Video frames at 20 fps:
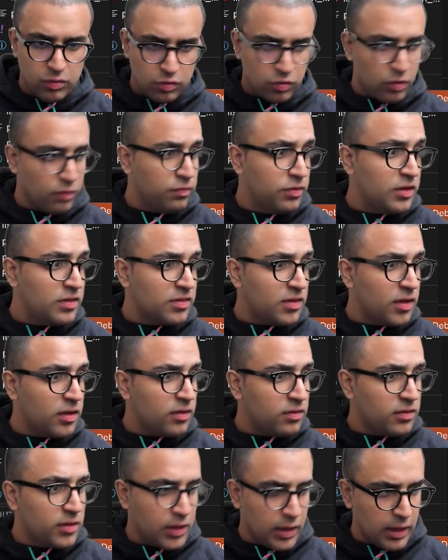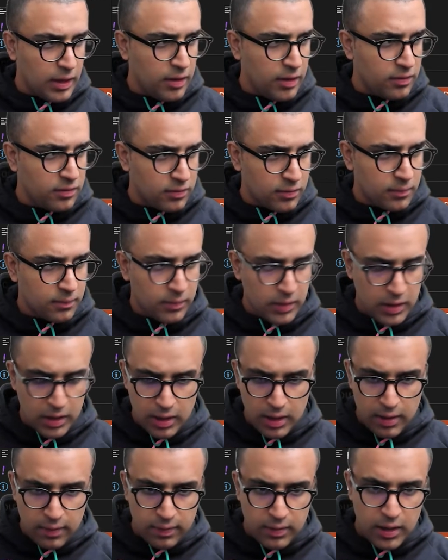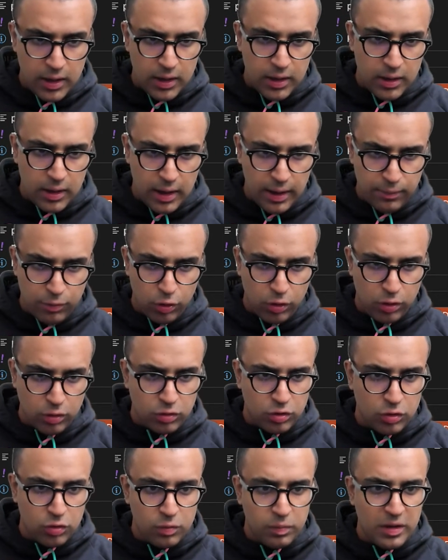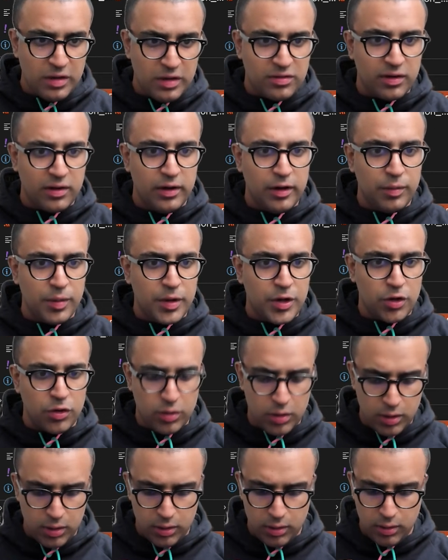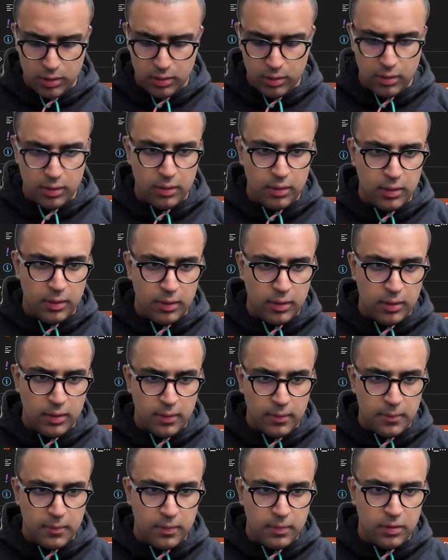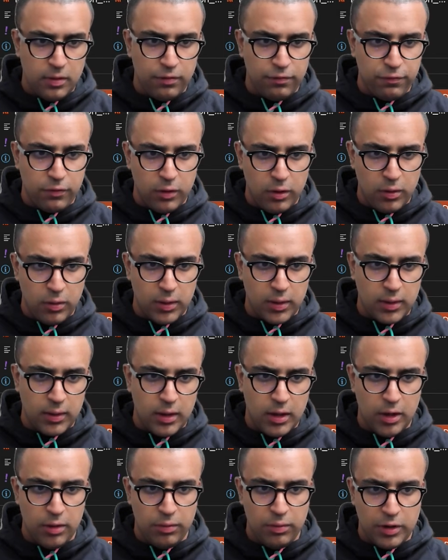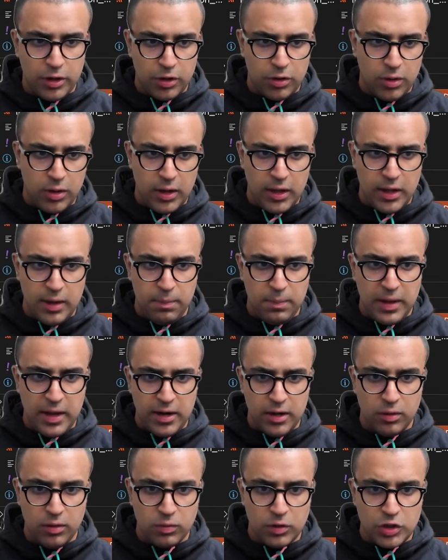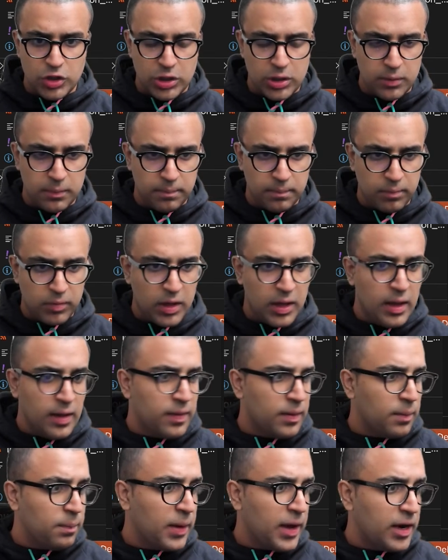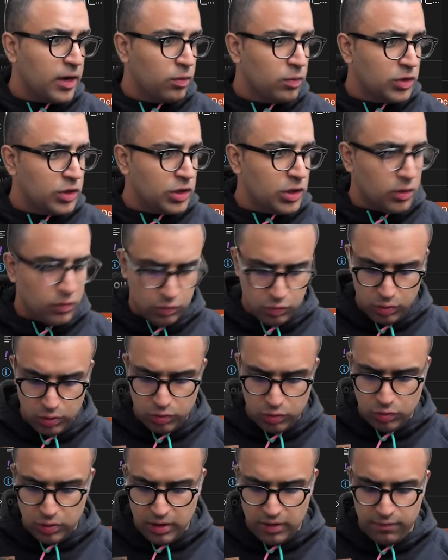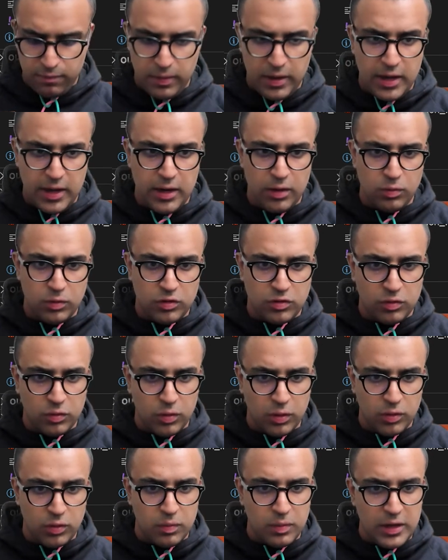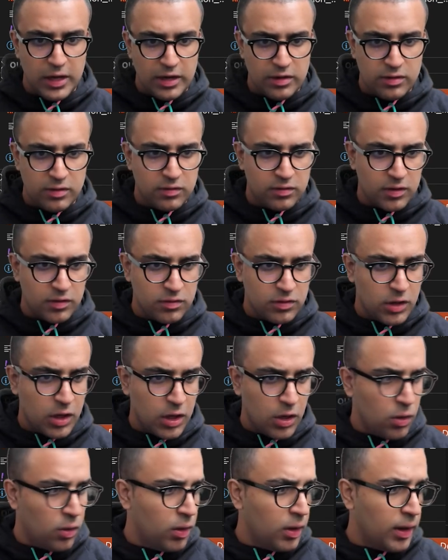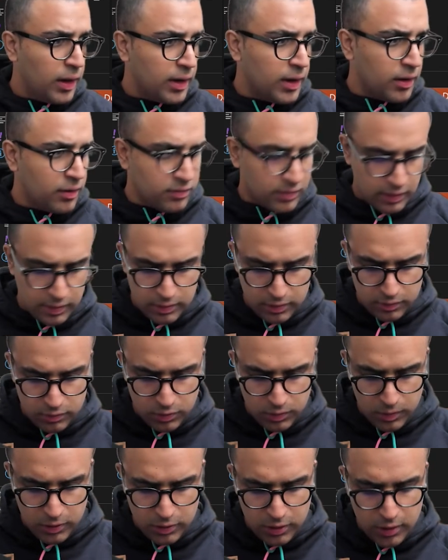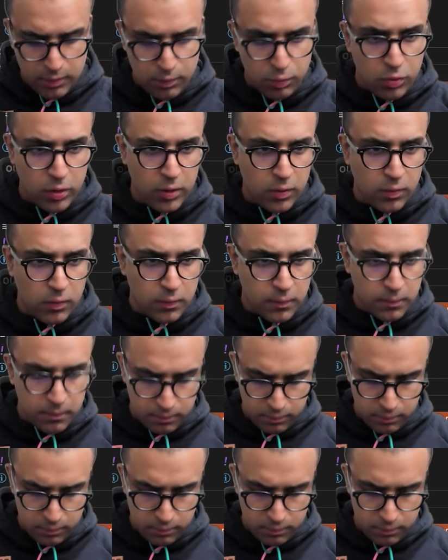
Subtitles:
So if this is the case, then I'm going to basically return the following. I'll return a padding widget. The padding widget is going to have padding, which is going to be edgeinsets.all, and I'll set this to be 10.0.